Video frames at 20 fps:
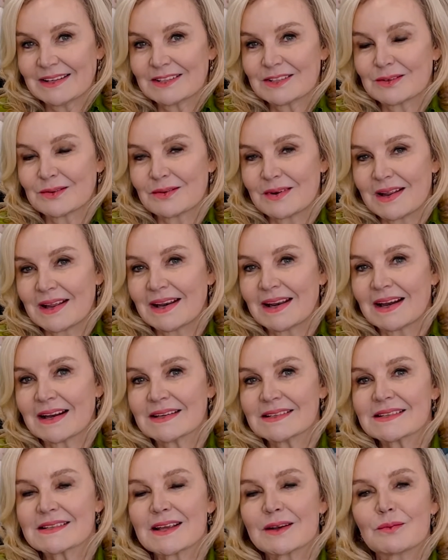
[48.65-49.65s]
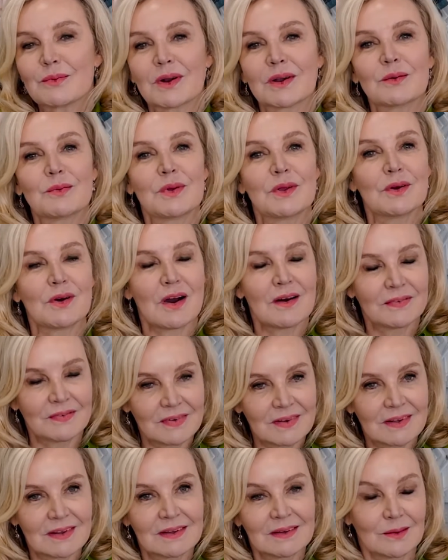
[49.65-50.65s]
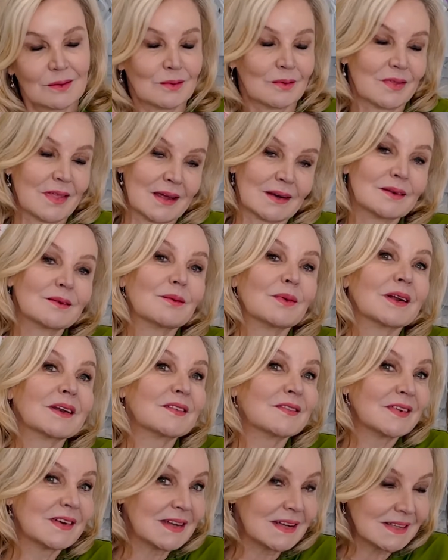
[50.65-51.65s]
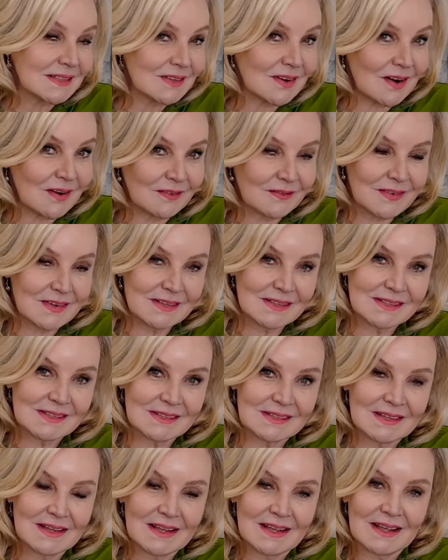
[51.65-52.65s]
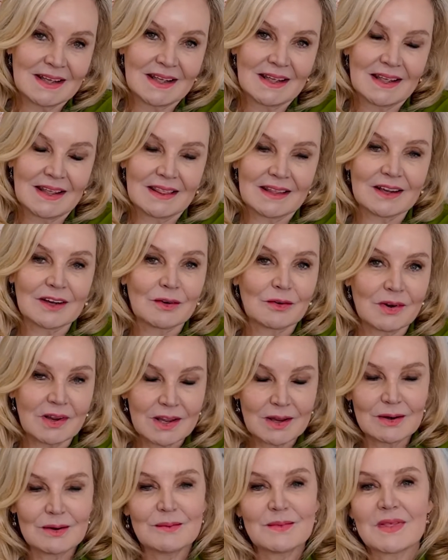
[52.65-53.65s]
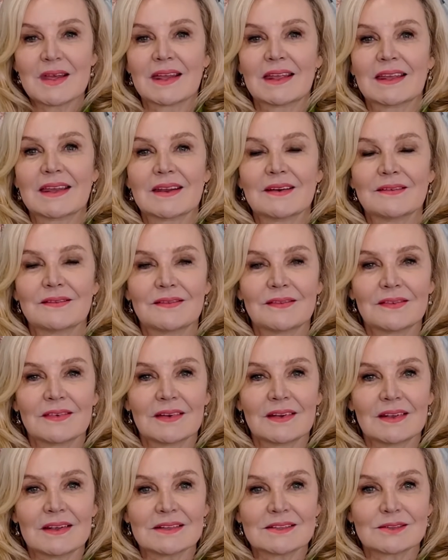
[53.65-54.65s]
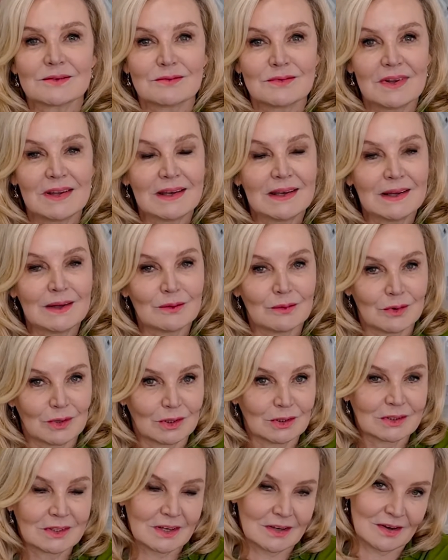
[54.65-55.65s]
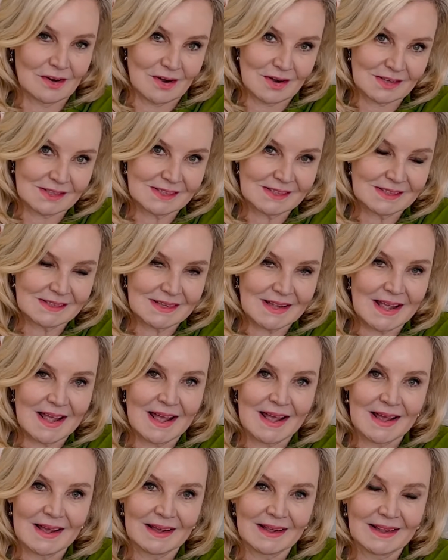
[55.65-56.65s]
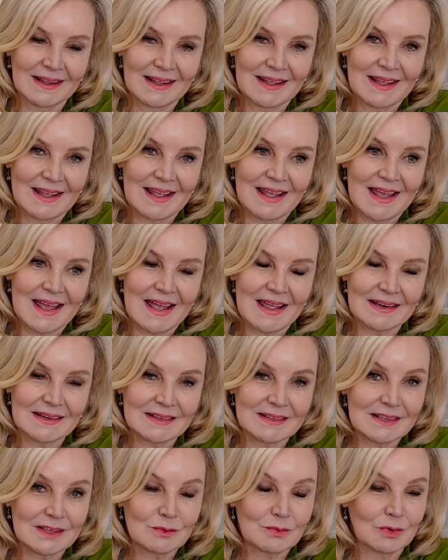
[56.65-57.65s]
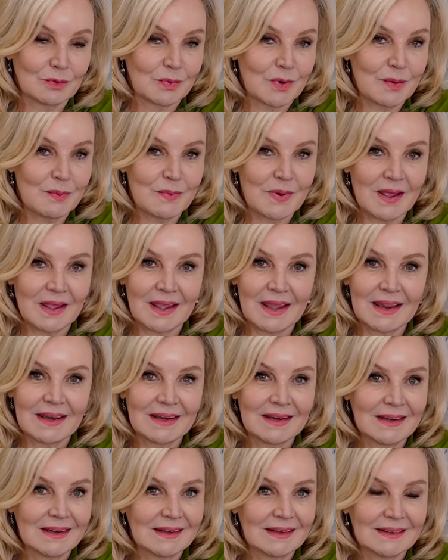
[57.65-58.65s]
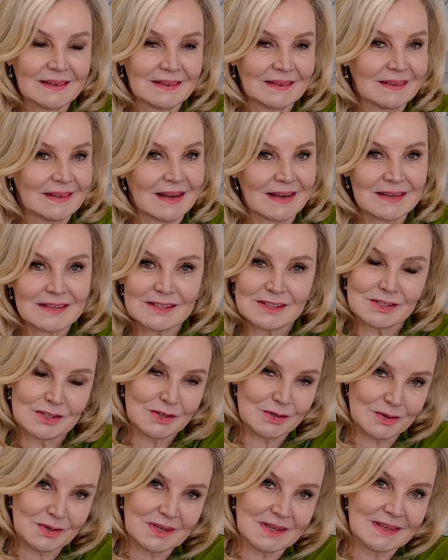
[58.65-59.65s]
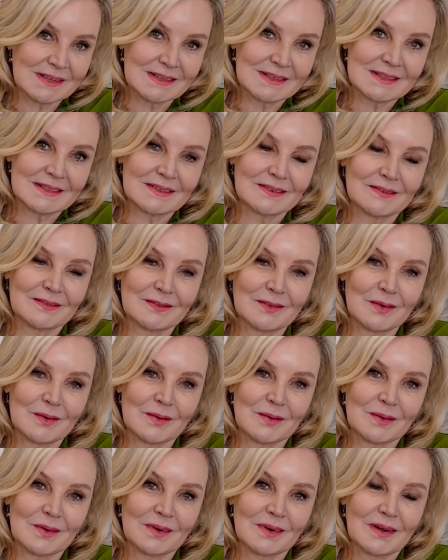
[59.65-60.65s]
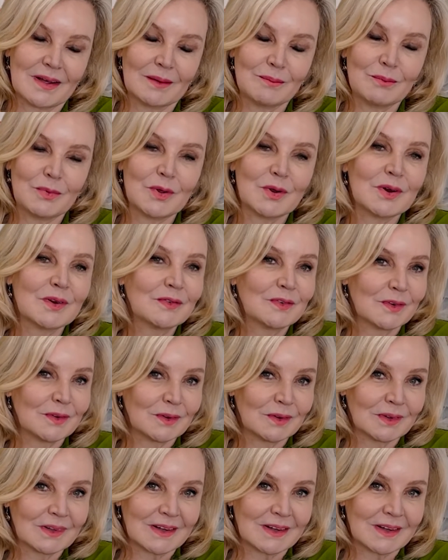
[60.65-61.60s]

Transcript: to realize that what we offer, or that what FEDISA offers, the curriculum they give, is really world class. And it will prepare any young student for a beautiful